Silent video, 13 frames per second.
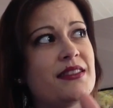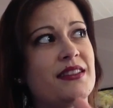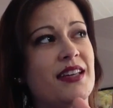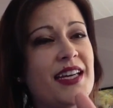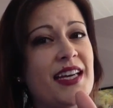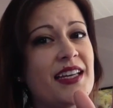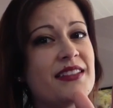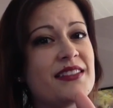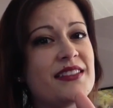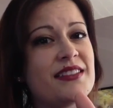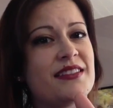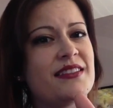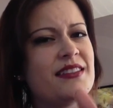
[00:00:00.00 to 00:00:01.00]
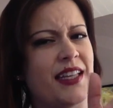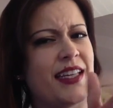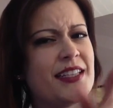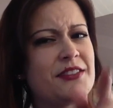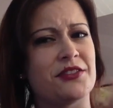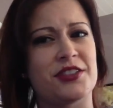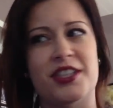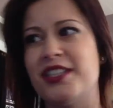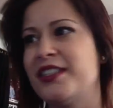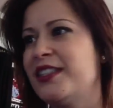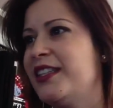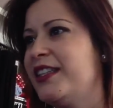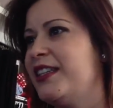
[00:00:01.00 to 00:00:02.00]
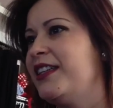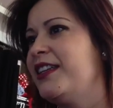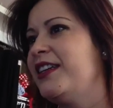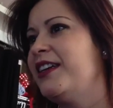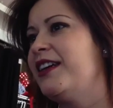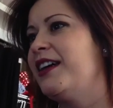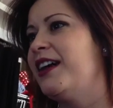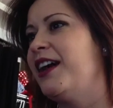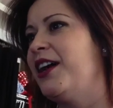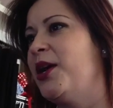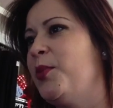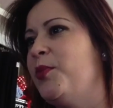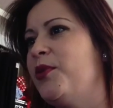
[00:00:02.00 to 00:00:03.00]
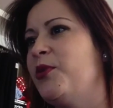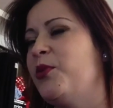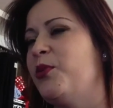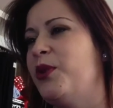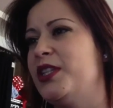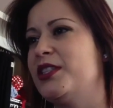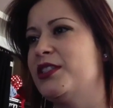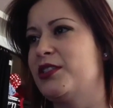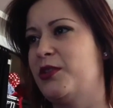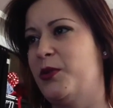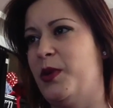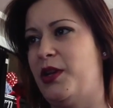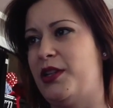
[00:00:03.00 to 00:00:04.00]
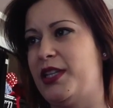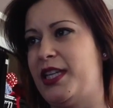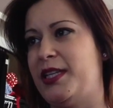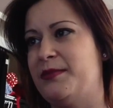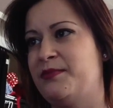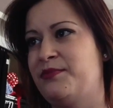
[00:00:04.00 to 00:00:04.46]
I guess those are good. One good quality.